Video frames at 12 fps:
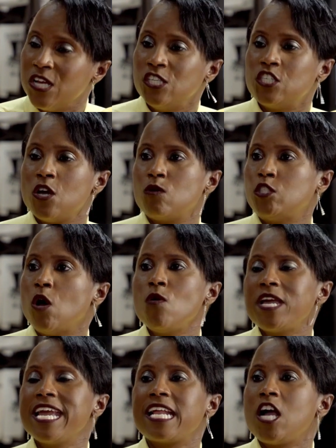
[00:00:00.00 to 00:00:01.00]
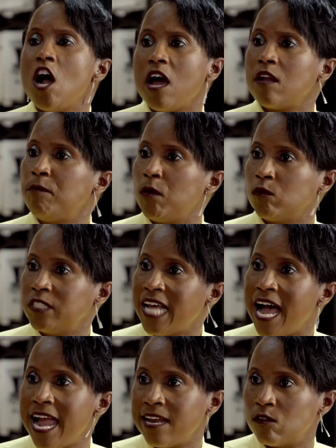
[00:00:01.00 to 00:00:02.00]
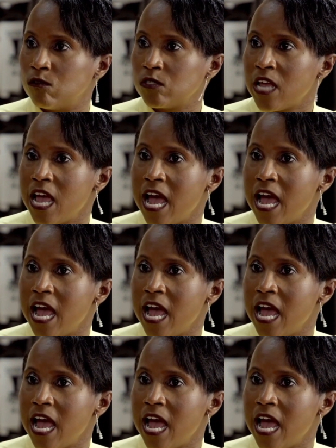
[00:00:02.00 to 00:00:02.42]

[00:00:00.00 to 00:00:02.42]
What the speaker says: So don't get caught up on titles.